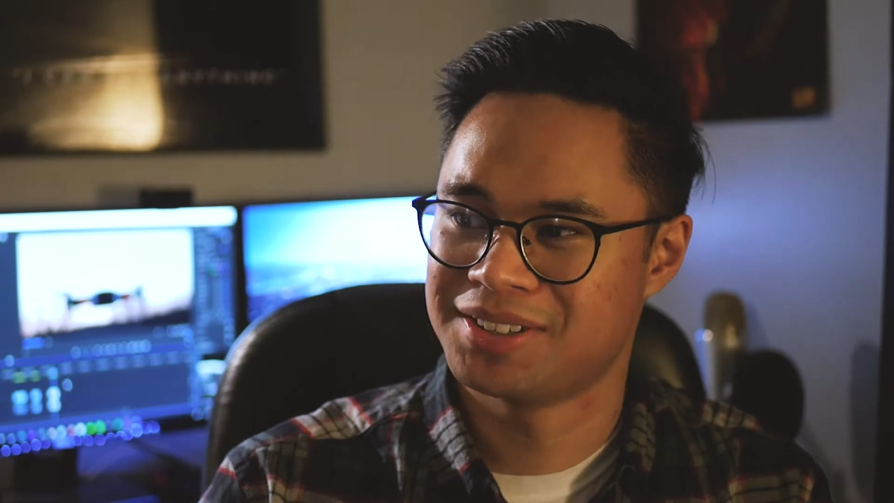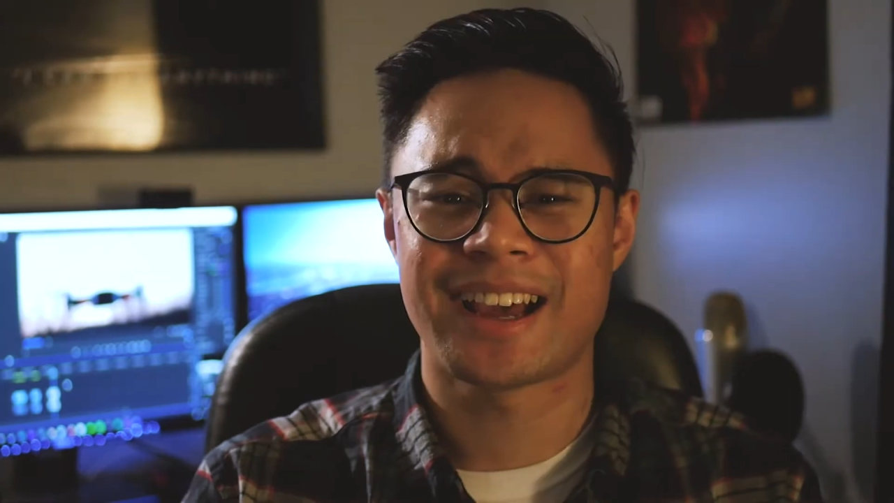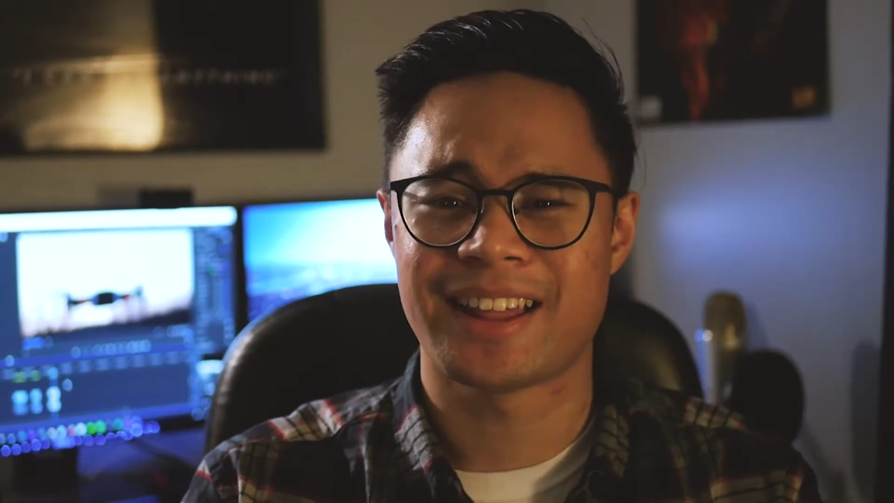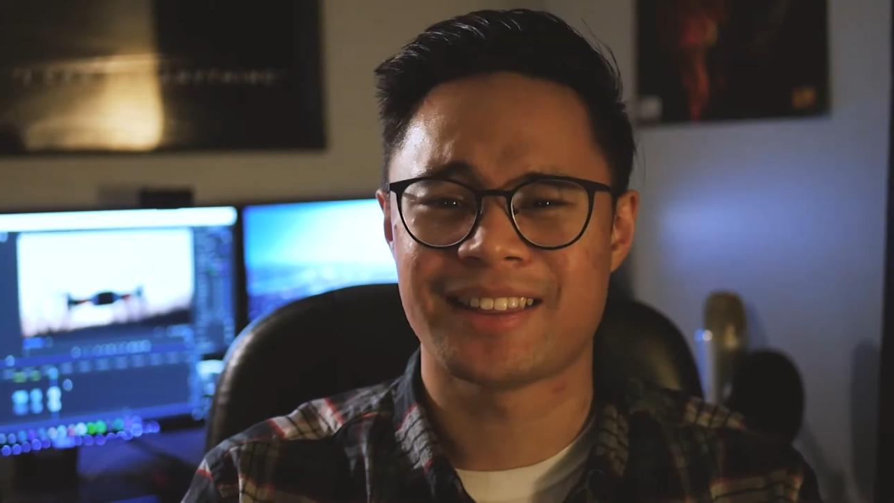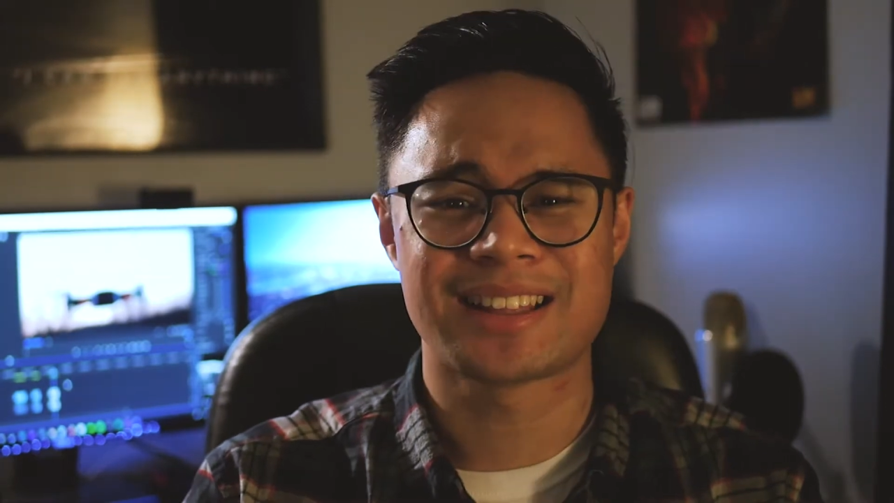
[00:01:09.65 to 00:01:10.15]

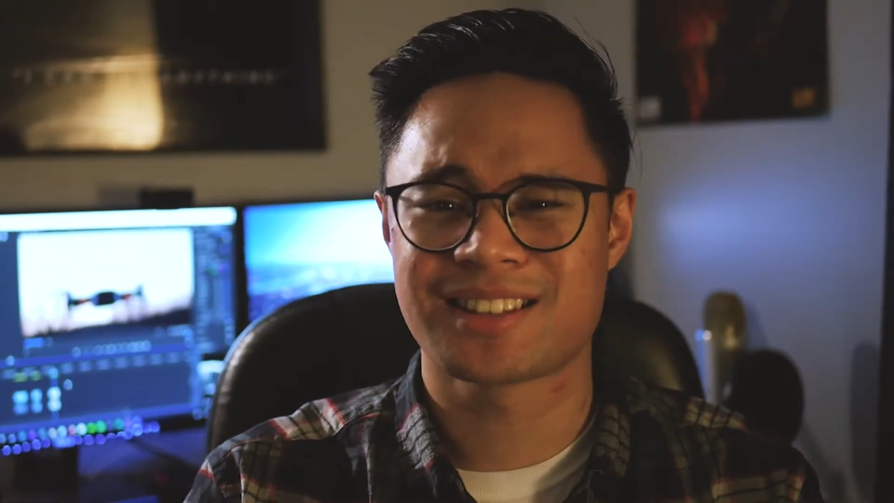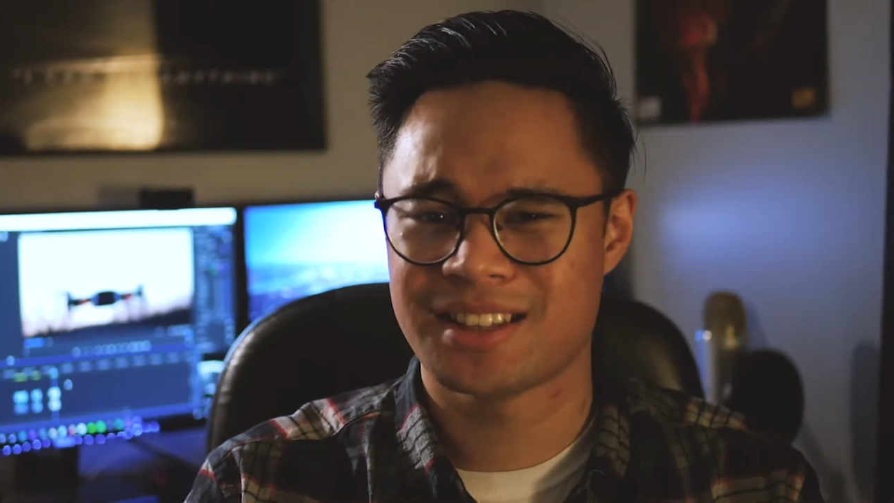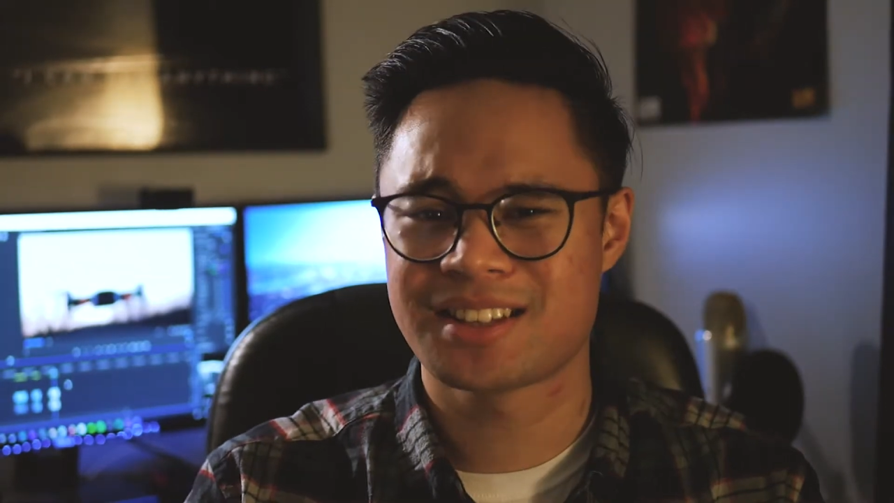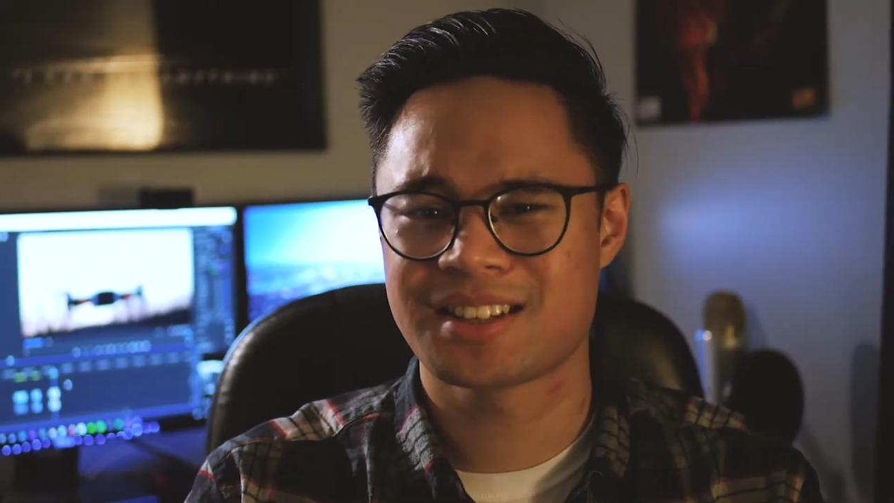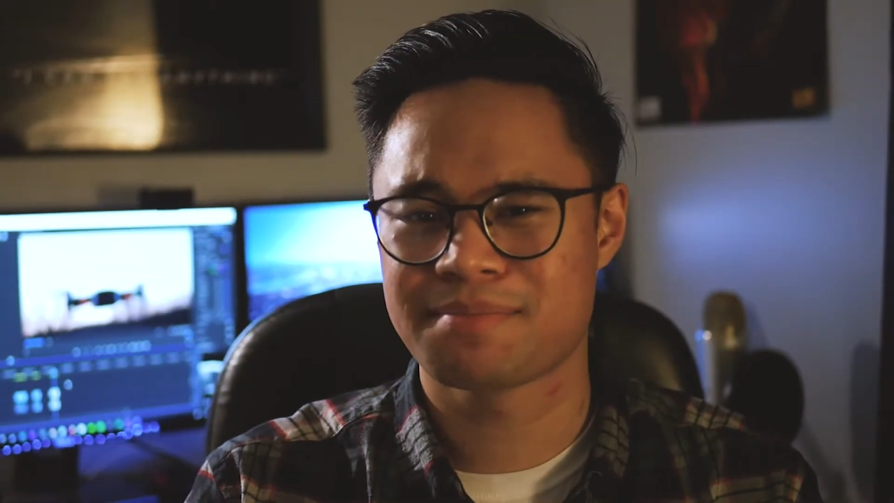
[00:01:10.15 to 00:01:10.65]
Yeah,
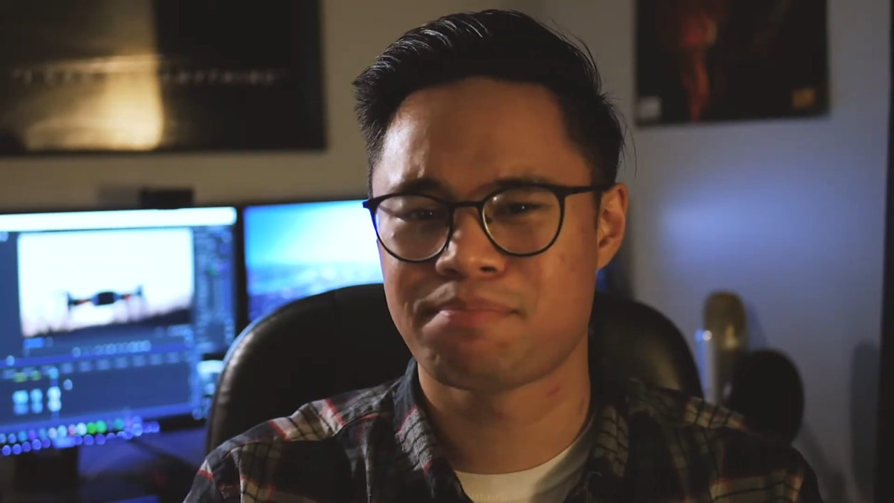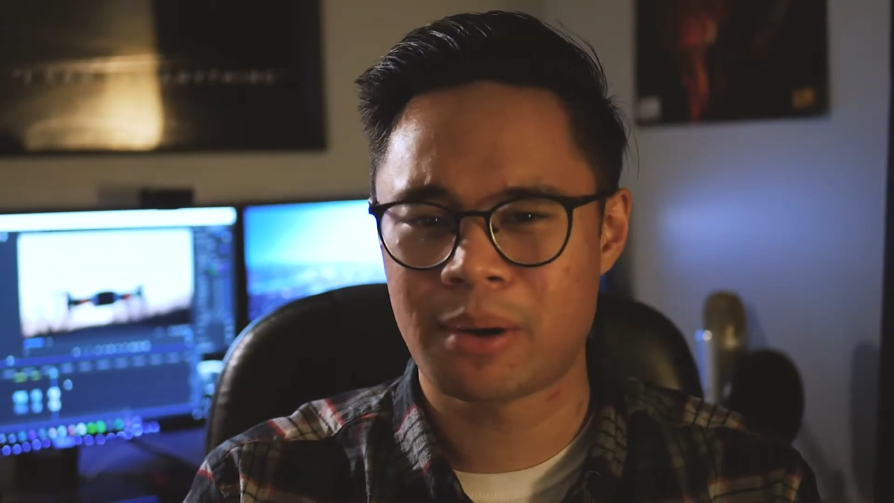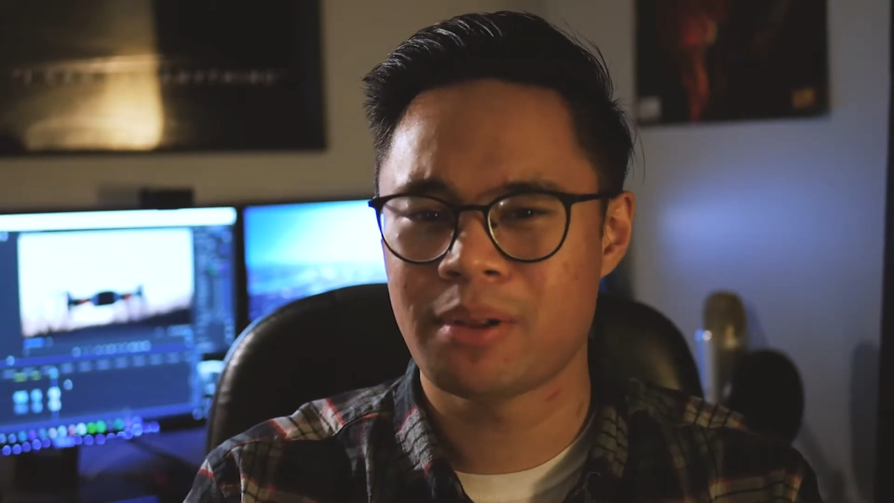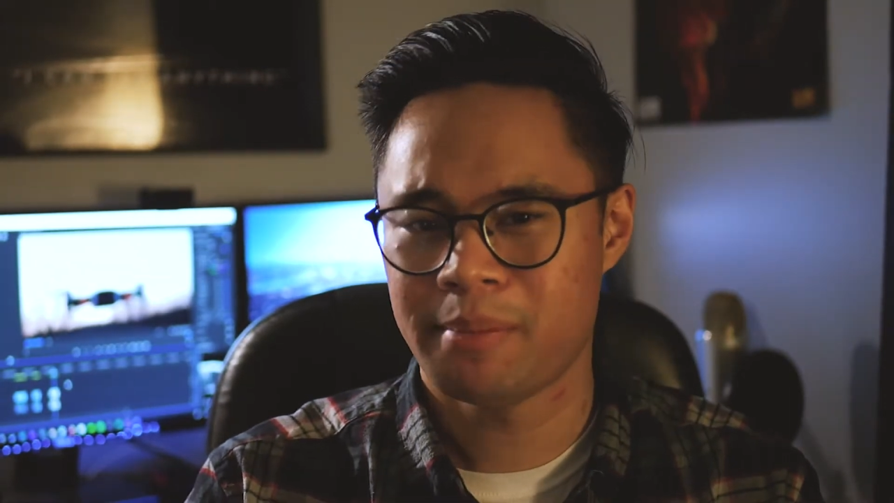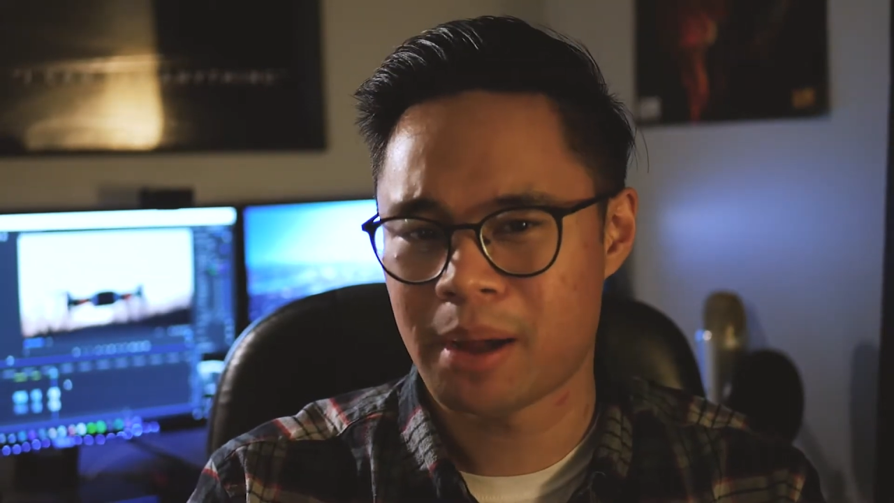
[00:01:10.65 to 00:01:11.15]
this is
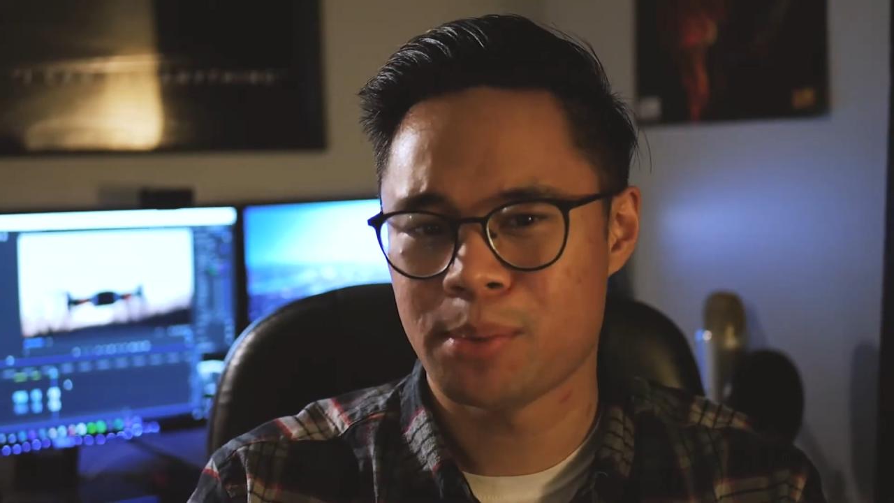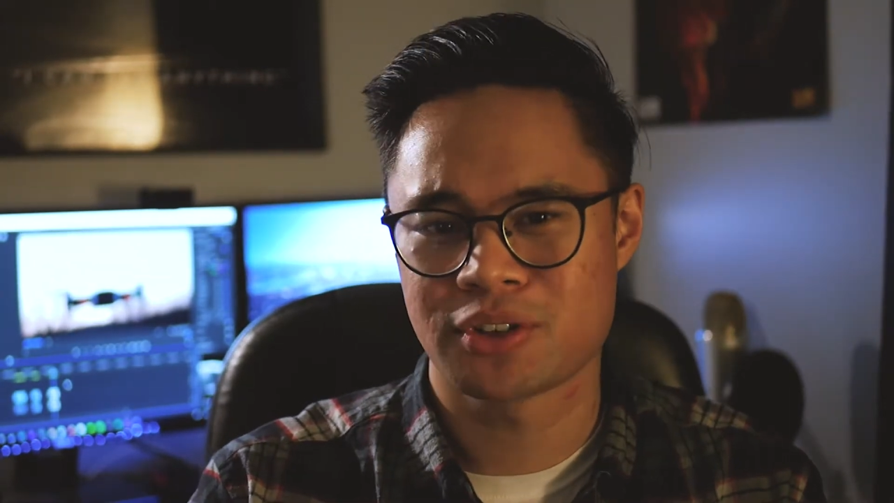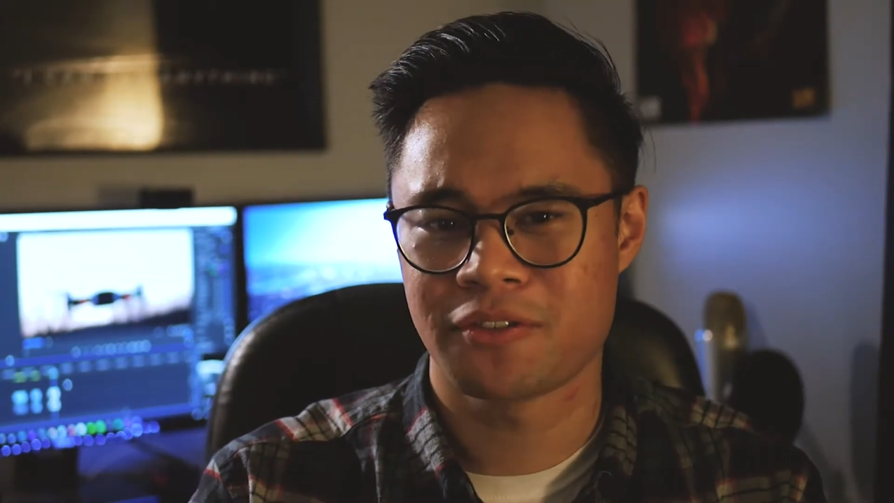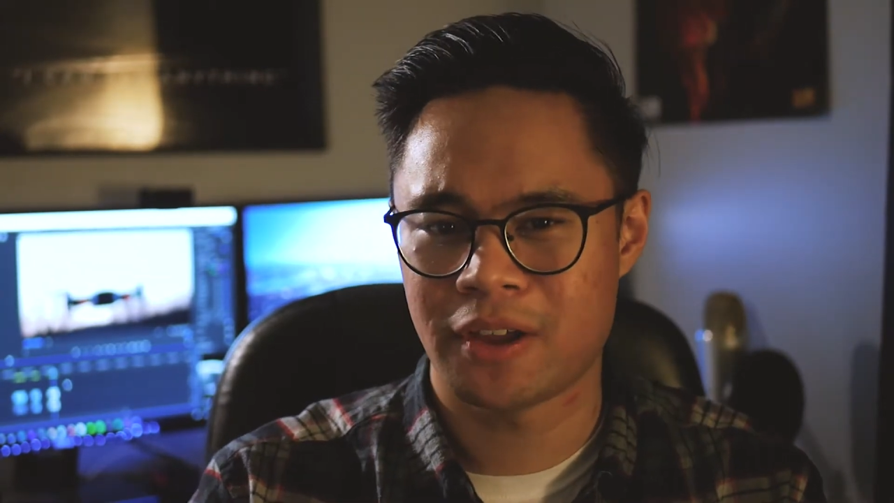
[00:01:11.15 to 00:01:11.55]
probably my most